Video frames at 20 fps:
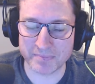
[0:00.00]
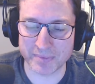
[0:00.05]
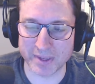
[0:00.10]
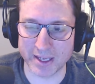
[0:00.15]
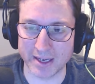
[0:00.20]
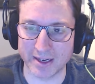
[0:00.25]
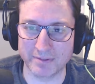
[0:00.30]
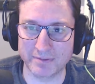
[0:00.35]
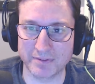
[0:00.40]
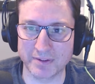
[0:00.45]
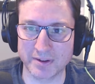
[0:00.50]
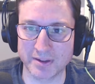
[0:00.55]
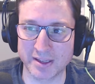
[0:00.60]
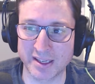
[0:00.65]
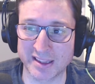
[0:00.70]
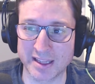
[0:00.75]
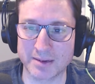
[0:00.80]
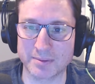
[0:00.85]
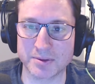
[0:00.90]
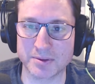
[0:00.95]
And I felt
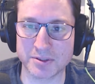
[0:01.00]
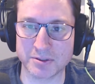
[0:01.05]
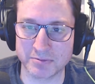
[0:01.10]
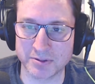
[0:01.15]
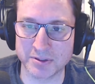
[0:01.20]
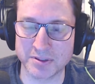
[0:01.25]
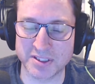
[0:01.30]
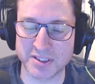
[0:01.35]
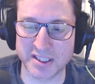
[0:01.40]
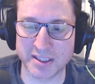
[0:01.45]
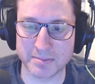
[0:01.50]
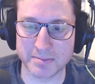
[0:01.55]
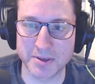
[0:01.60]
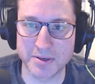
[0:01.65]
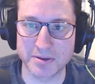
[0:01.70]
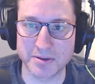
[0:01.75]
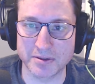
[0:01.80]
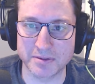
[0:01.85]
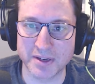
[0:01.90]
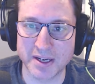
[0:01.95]
like that was a real dick
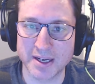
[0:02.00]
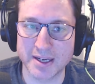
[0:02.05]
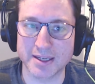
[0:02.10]
move,